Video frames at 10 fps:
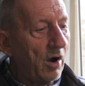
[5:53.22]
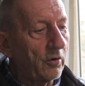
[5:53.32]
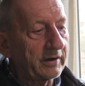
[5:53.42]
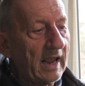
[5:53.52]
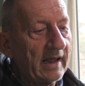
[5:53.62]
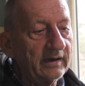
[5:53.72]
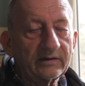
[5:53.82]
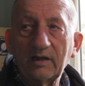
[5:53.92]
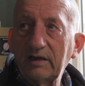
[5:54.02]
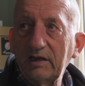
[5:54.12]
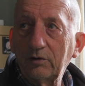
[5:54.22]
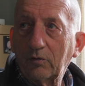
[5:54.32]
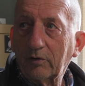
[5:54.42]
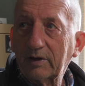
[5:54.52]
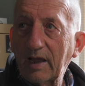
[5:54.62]
organic and
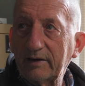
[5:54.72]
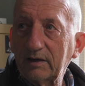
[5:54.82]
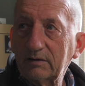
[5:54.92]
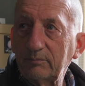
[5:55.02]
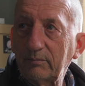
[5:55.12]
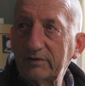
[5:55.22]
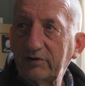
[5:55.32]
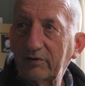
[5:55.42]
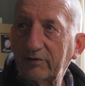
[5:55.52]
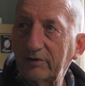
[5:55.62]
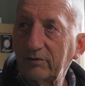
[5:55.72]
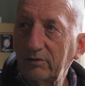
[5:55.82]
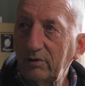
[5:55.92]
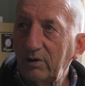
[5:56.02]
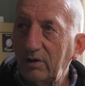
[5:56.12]
inorganic
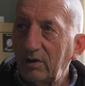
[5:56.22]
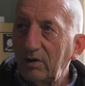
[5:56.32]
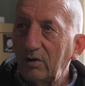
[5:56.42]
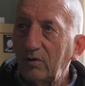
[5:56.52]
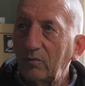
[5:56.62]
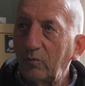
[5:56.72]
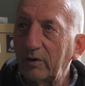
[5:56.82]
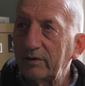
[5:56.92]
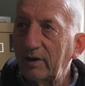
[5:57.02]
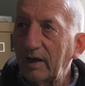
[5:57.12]
material would